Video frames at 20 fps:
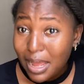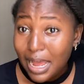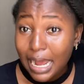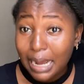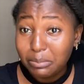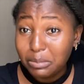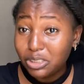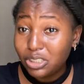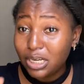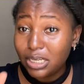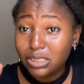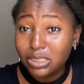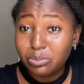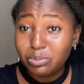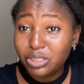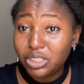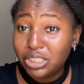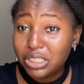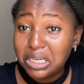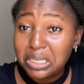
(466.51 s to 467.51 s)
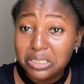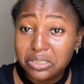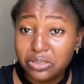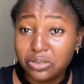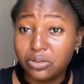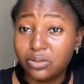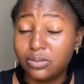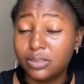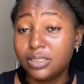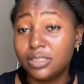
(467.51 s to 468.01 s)
i'm not trying to be shady
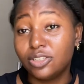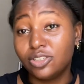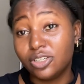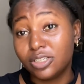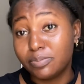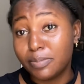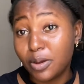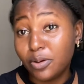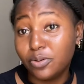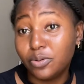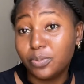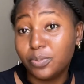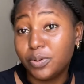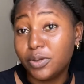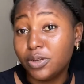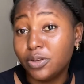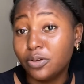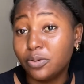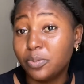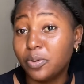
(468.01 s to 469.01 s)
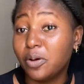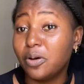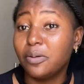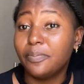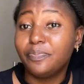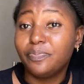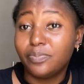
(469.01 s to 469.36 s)
or this is just my own opinion but